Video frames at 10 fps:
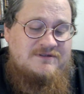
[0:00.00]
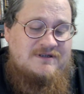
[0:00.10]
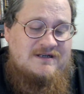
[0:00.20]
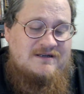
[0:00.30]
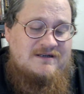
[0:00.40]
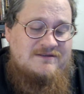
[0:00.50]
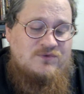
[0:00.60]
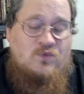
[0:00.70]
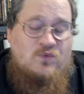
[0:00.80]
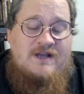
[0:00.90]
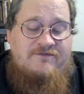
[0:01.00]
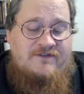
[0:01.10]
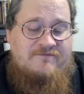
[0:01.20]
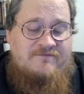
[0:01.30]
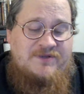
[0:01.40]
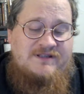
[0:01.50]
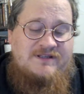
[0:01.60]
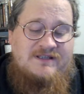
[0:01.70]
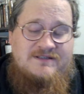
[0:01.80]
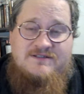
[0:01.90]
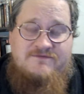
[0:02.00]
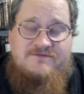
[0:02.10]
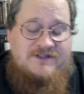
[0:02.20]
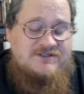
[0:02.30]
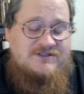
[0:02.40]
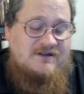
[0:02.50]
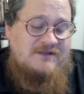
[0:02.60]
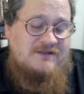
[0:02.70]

the wife of Billy the Kid's good friend Charlie,